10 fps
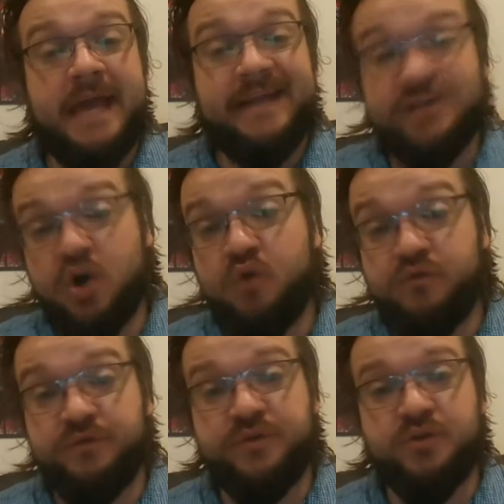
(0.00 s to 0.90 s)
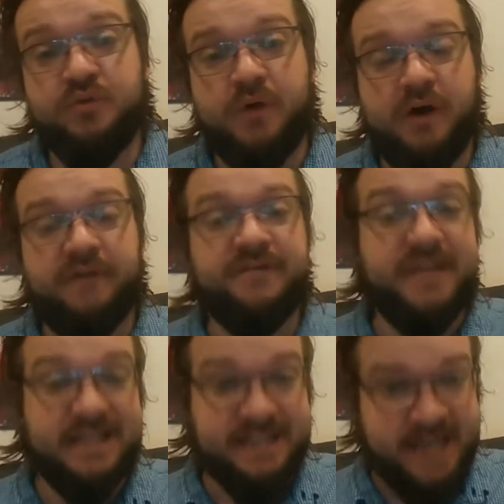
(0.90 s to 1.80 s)
overview of the
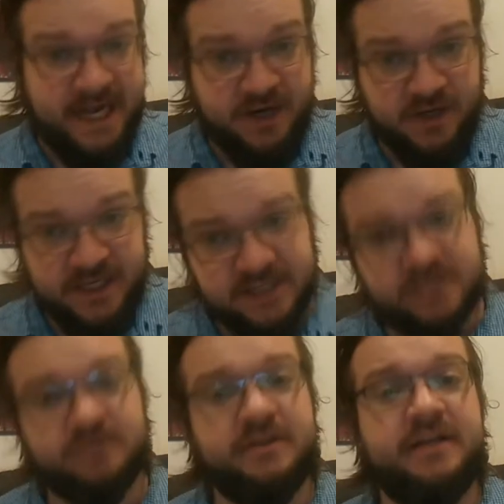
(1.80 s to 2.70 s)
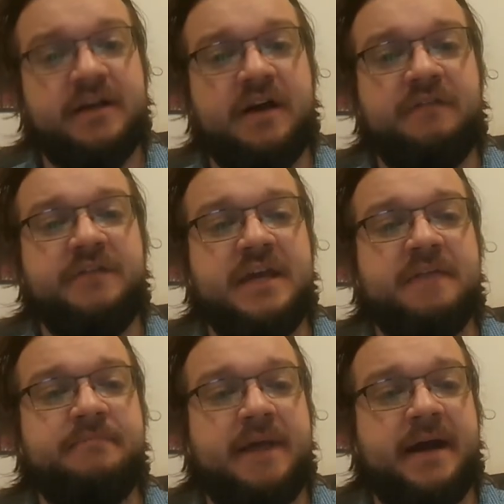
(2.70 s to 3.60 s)
entire history of the
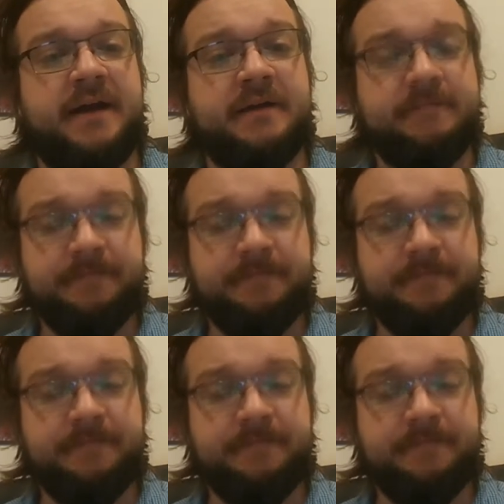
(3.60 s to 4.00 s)
Empire.